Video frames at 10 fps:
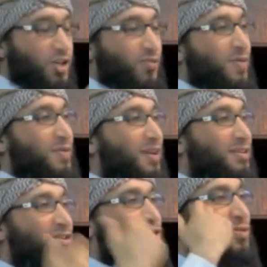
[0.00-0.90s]
She read the
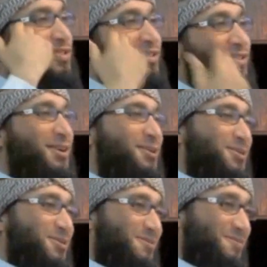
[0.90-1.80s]
letter and she was in
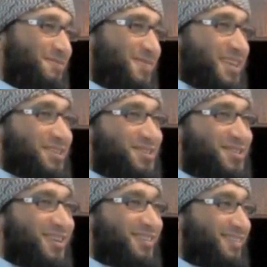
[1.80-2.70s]
tears. That's his
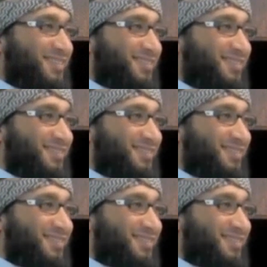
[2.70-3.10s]
son.